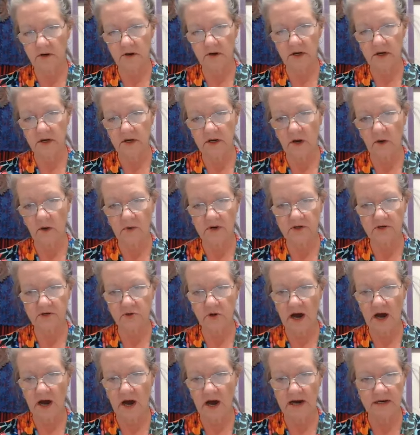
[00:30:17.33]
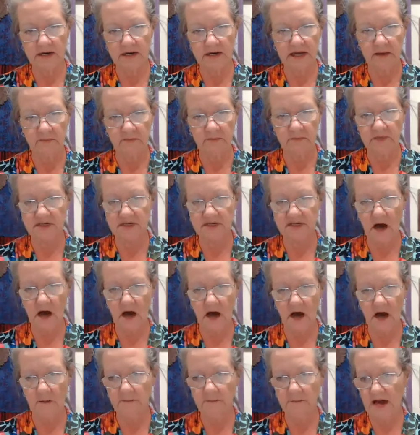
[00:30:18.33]
you know, we try to keep this
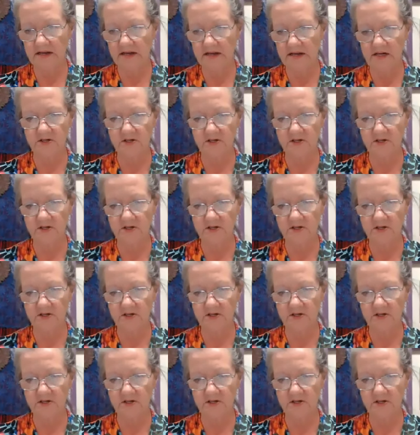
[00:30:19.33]
compacted